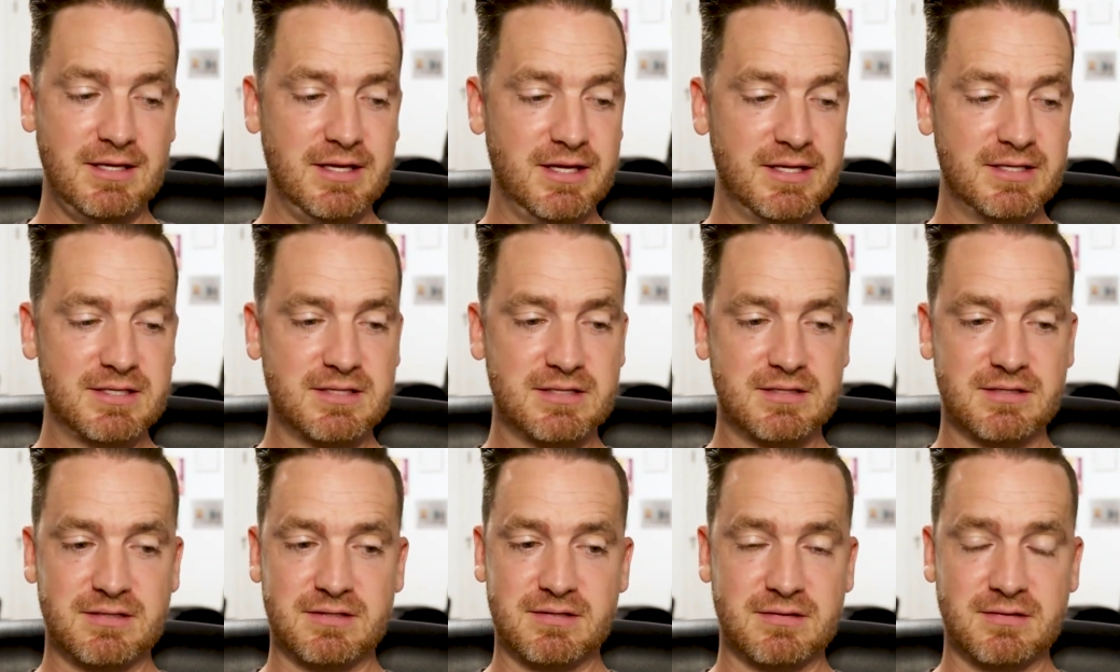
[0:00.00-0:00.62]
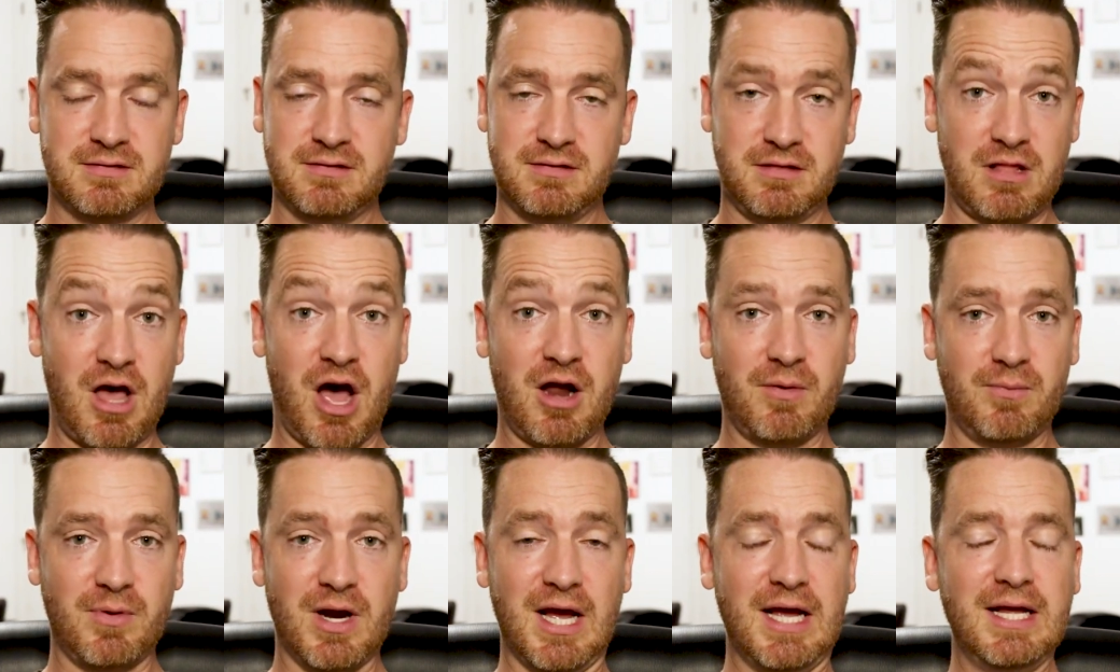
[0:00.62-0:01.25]
it's
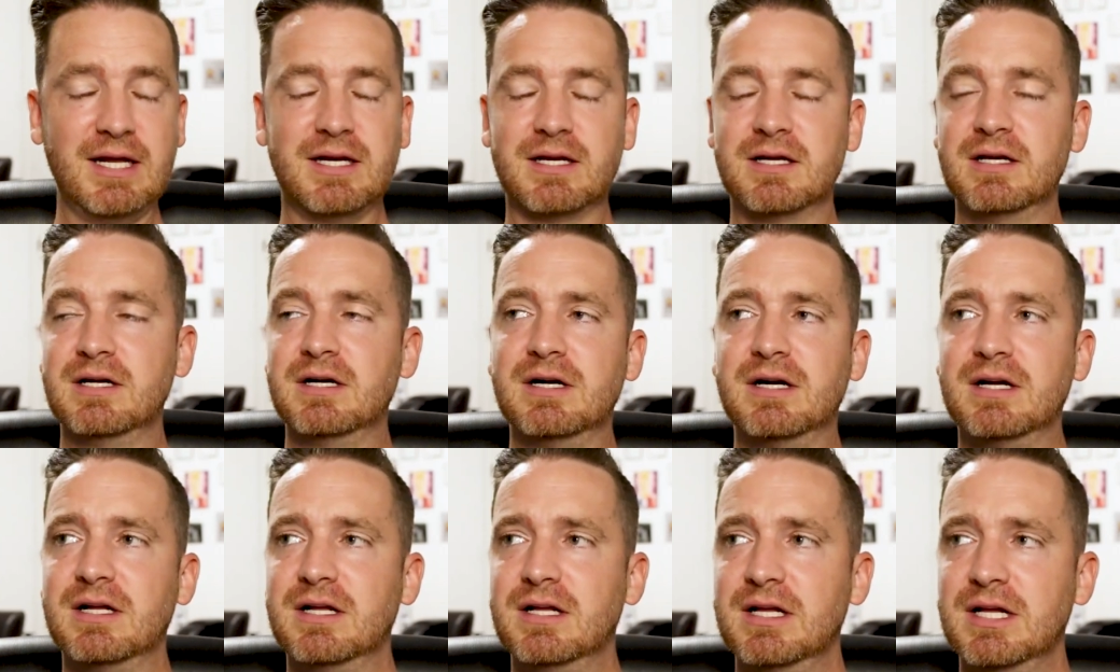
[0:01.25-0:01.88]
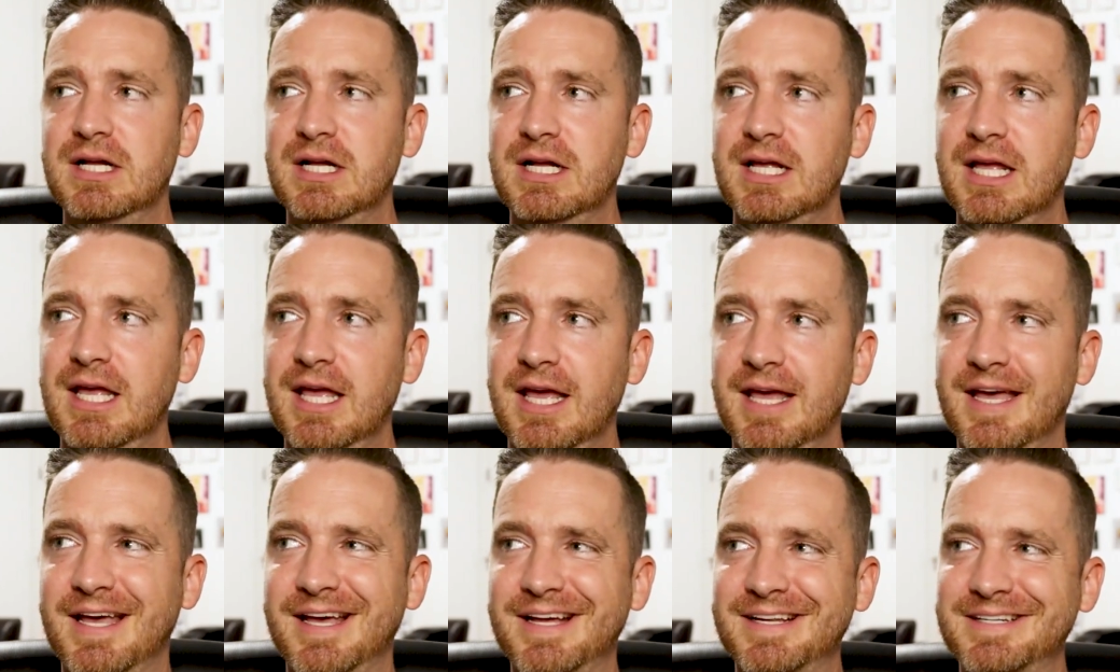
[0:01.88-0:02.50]
not right
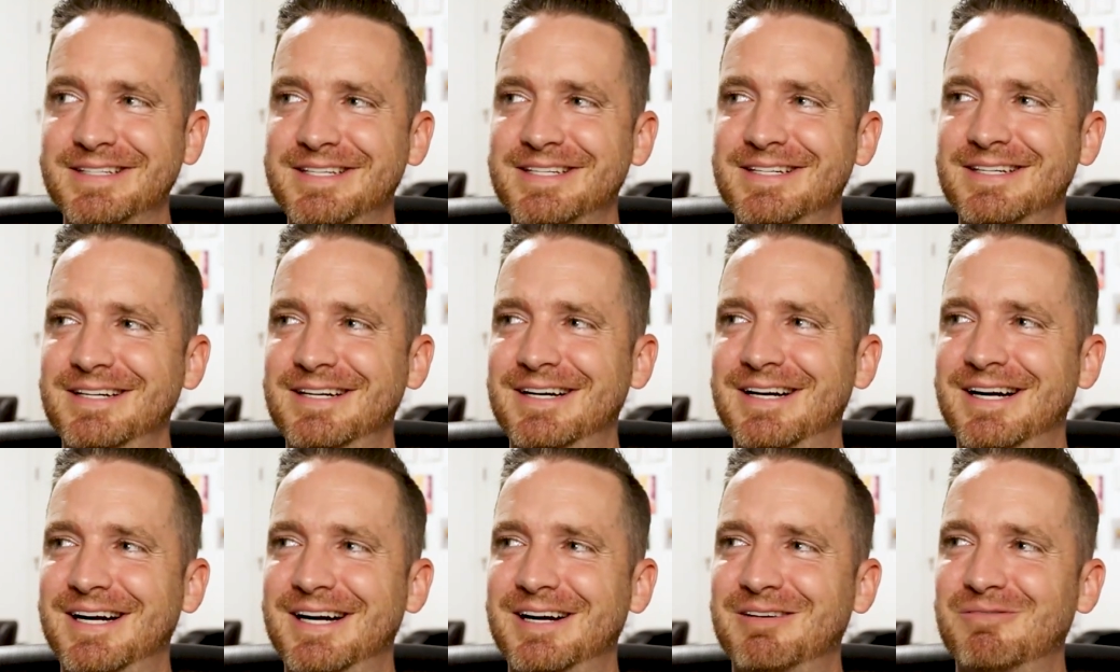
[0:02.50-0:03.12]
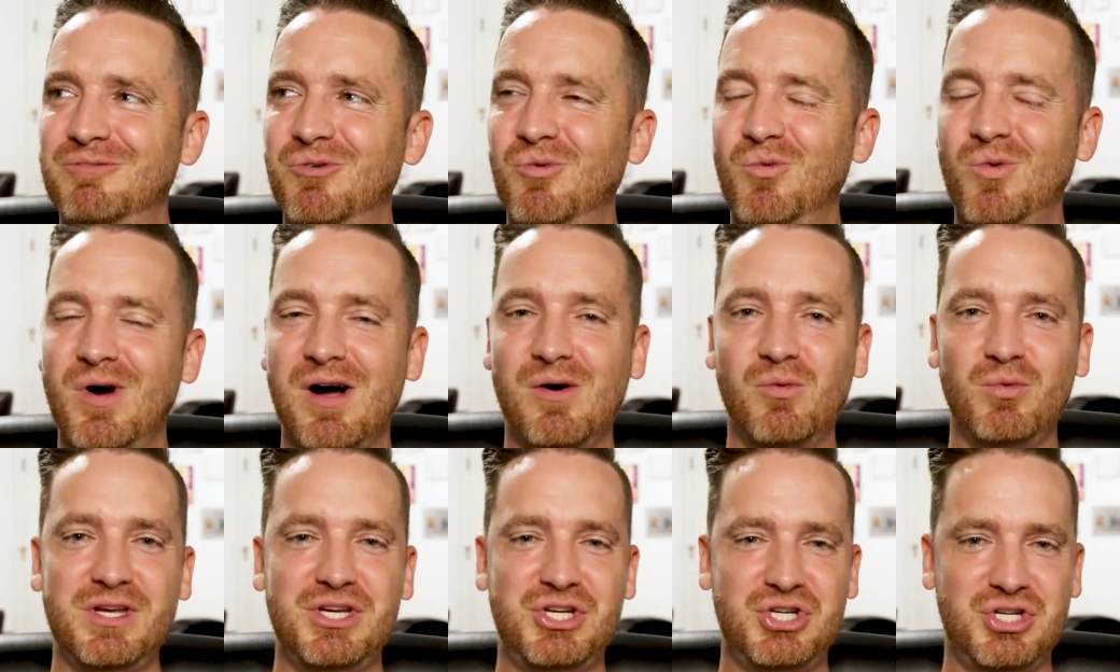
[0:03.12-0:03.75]
and uh,
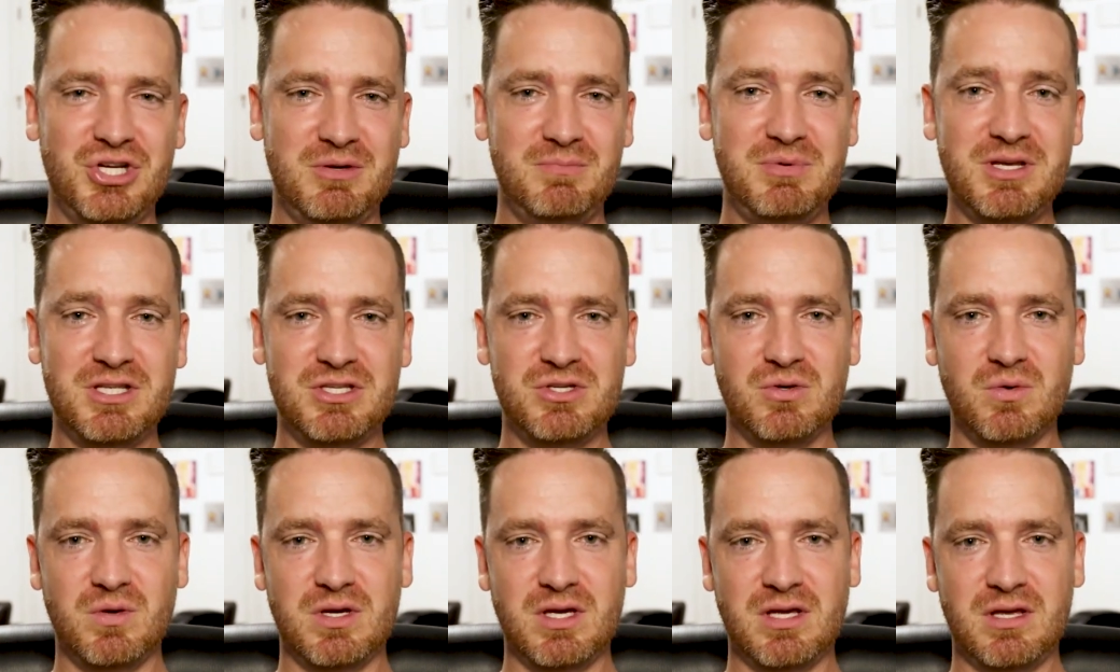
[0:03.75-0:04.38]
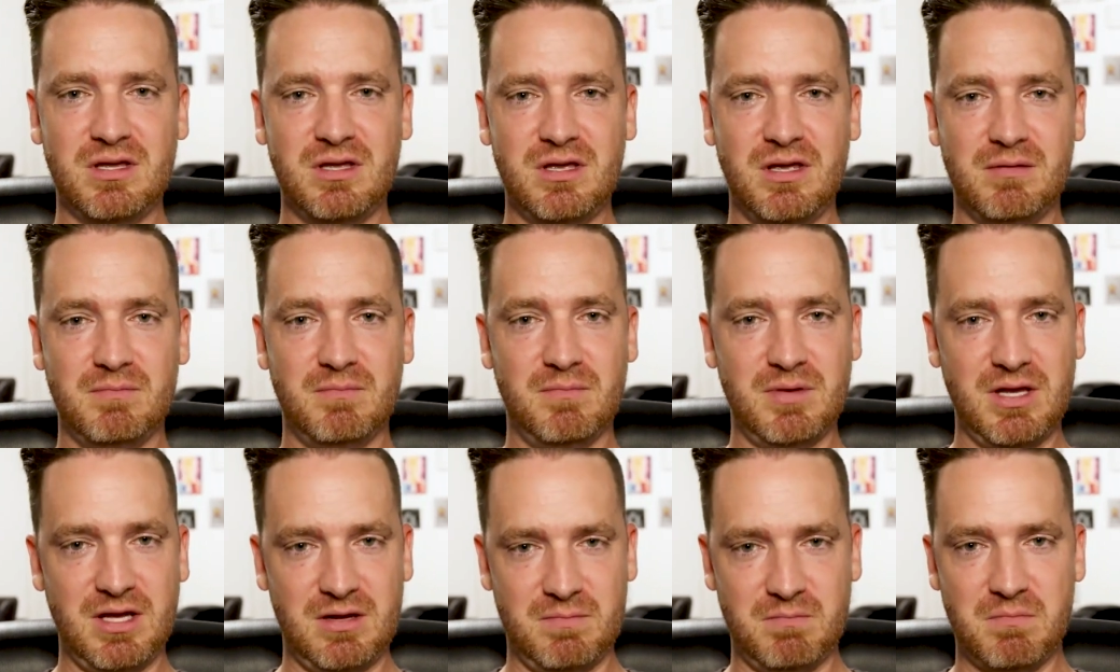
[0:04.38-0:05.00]
what we should be doing
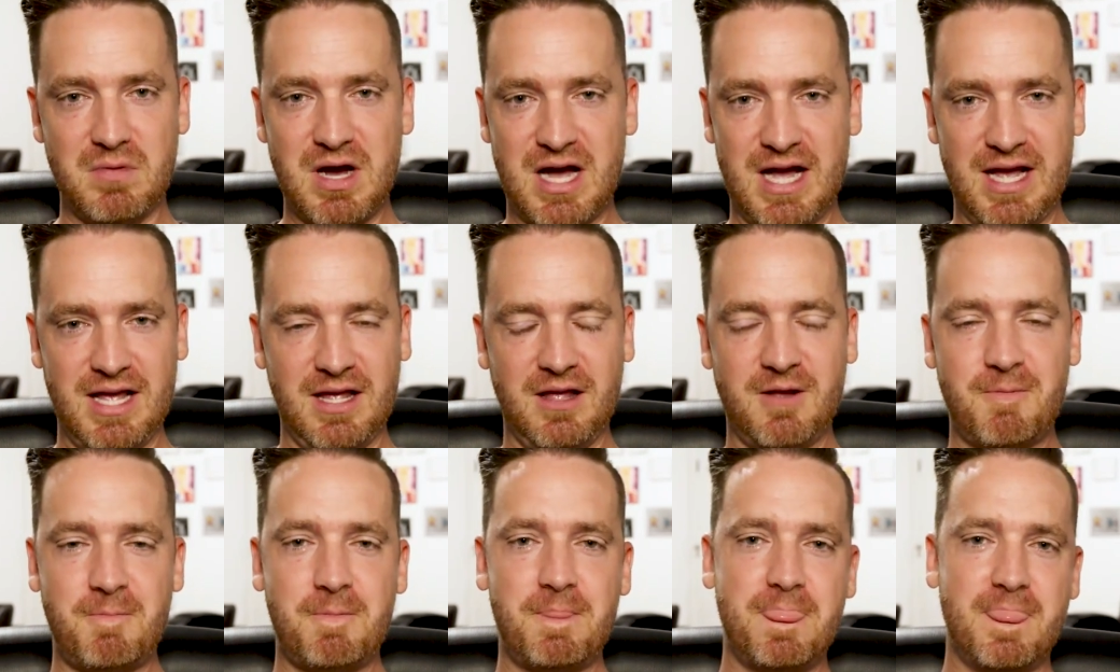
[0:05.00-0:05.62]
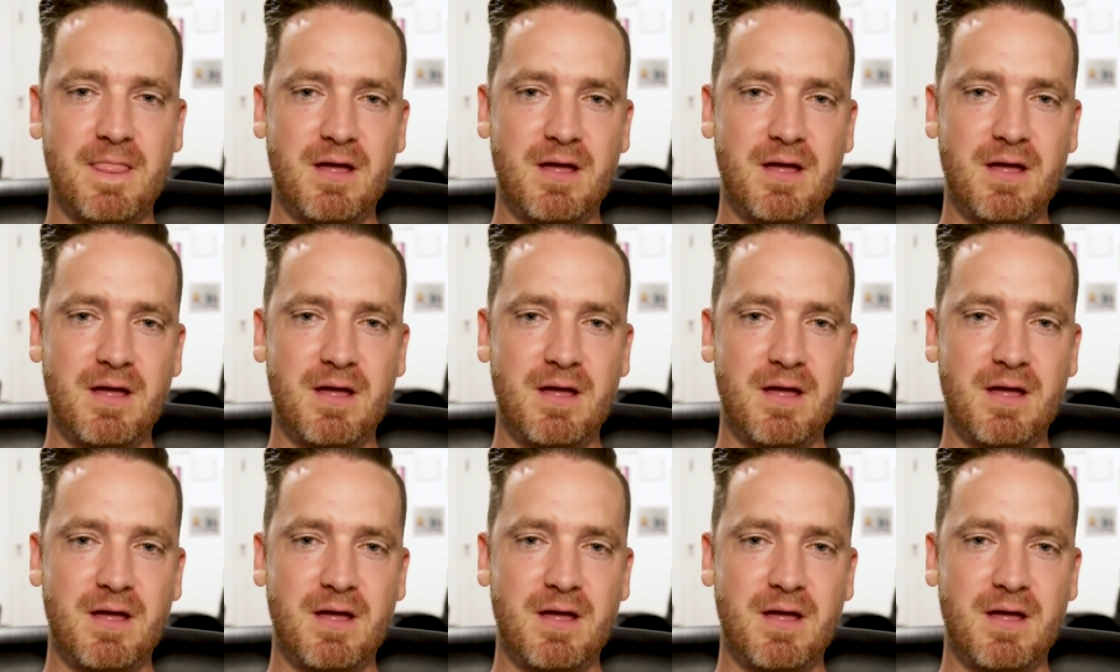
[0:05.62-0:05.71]
in in my